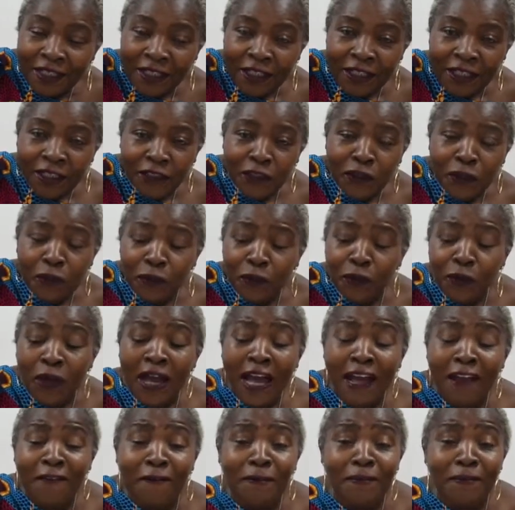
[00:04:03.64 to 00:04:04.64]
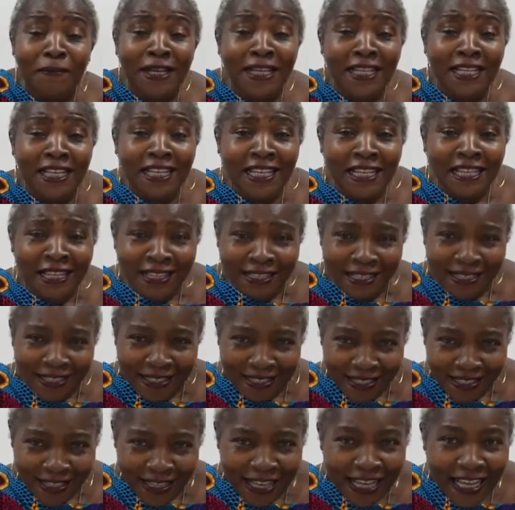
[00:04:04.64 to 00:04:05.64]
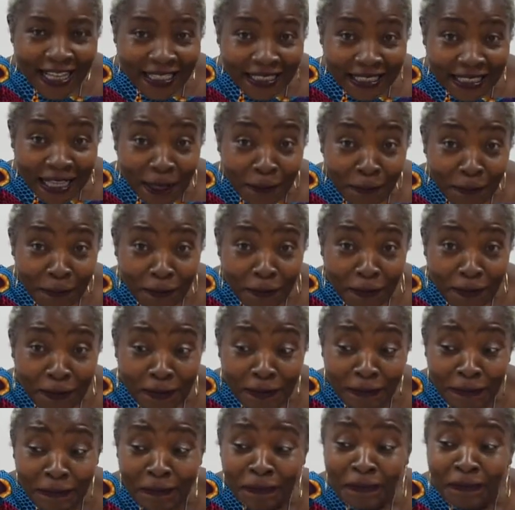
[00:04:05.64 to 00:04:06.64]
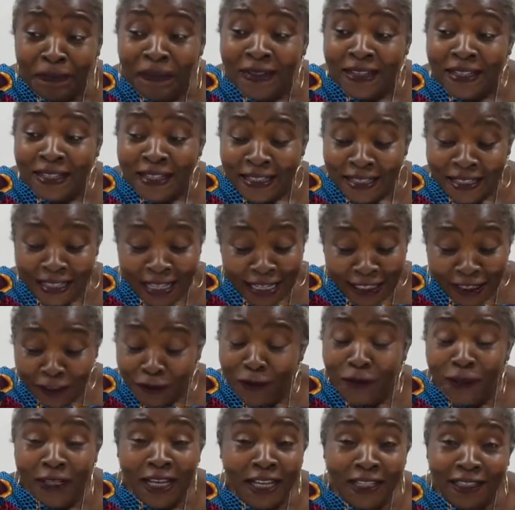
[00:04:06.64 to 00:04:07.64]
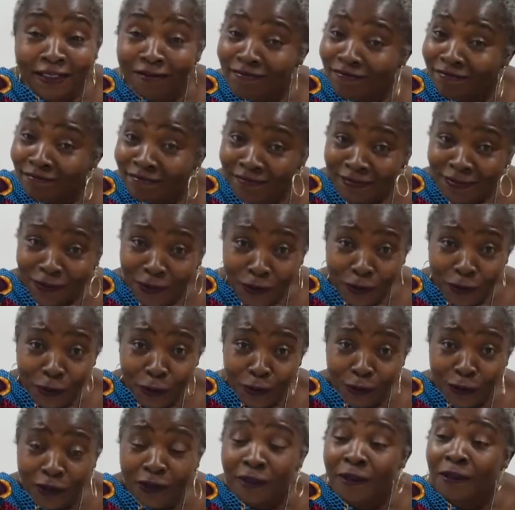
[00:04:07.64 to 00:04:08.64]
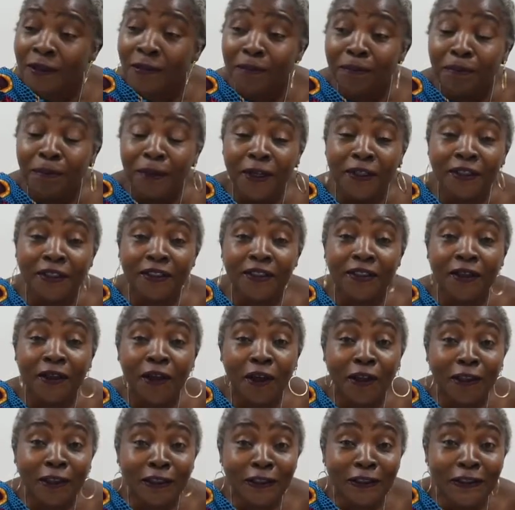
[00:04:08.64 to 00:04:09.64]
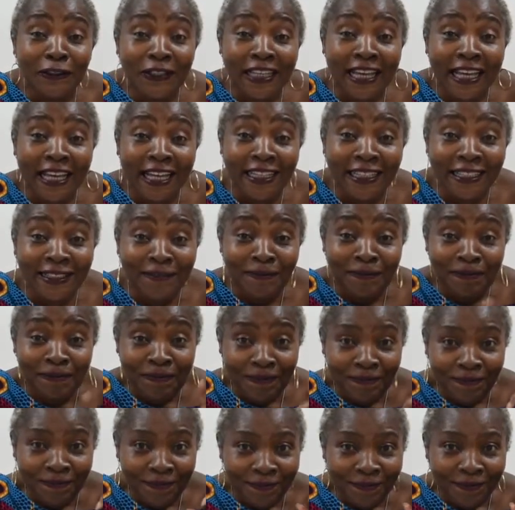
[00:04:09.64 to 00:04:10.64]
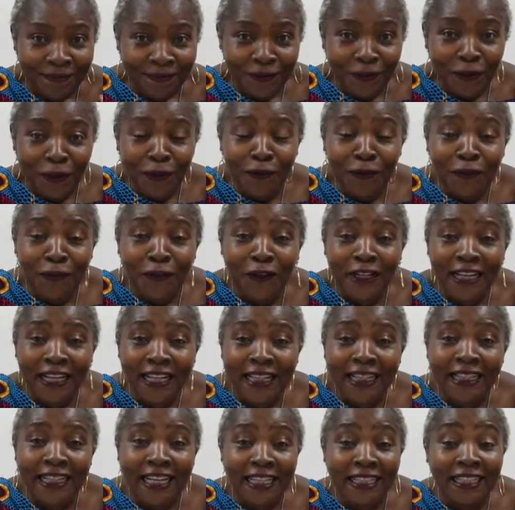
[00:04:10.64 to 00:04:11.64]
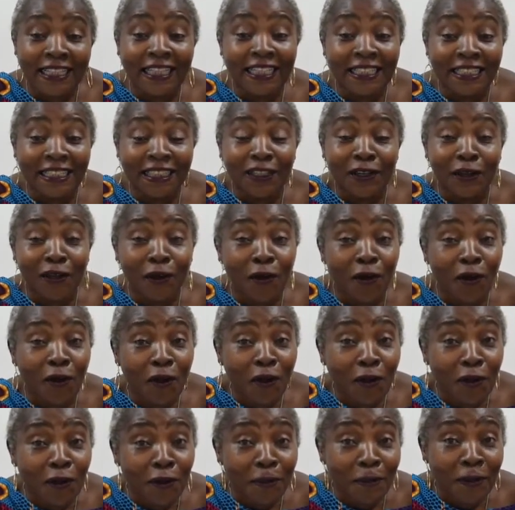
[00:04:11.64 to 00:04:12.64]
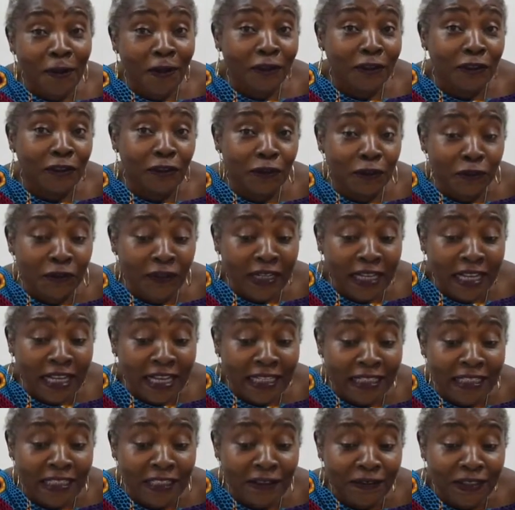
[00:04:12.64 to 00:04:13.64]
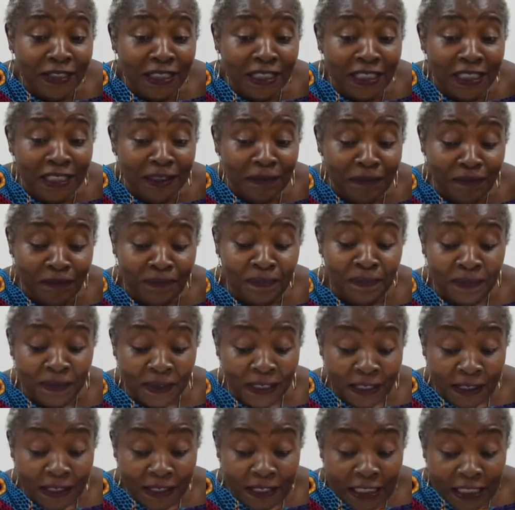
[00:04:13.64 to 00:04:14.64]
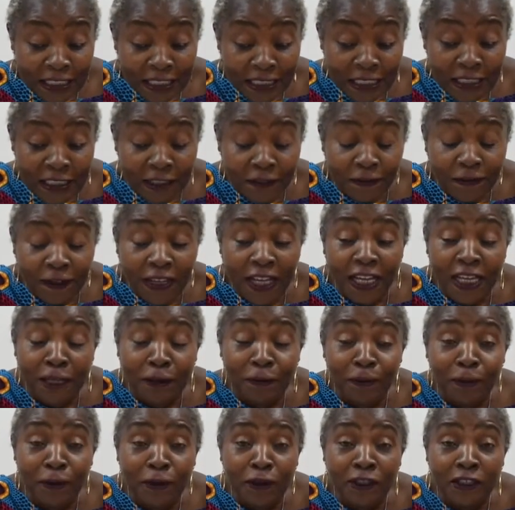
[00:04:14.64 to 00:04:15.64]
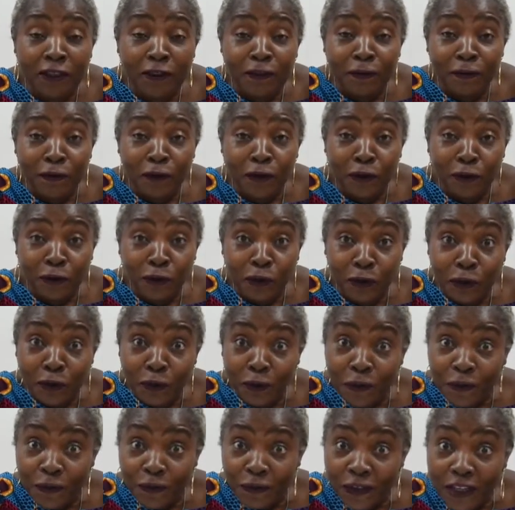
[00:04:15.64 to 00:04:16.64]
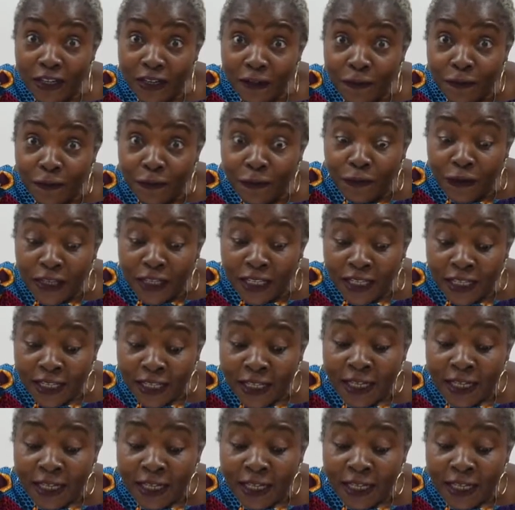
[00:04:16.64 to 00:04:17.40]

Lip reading: So you have many examples that you can use. But once again, don't forget that it's all about your creativity. This is very important for you to feel free.